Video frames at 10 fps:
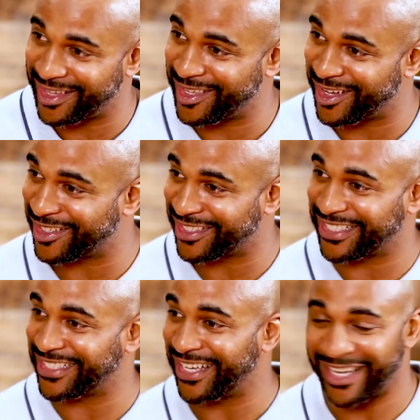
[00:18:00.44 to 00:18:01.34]
young
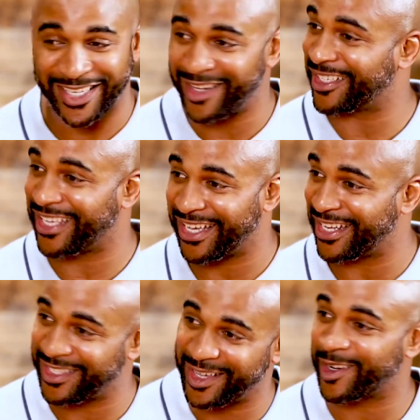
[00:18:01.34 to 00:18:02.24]

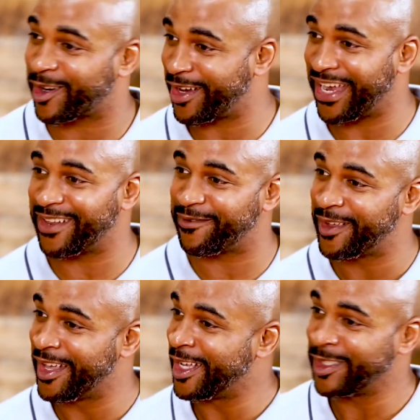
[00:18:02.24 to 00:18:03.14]
kid, young
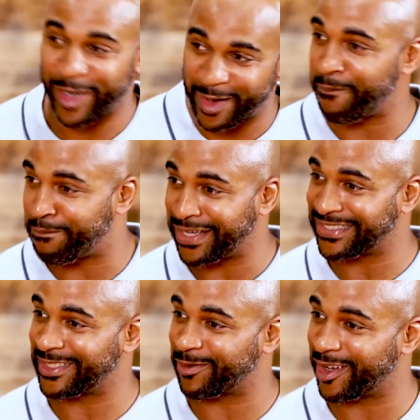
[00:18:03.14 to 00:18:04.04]
creative trying to
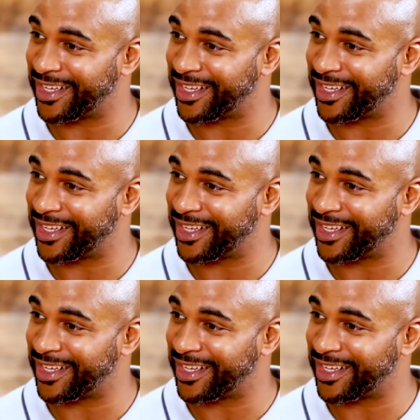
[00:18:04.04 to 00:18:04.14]
bust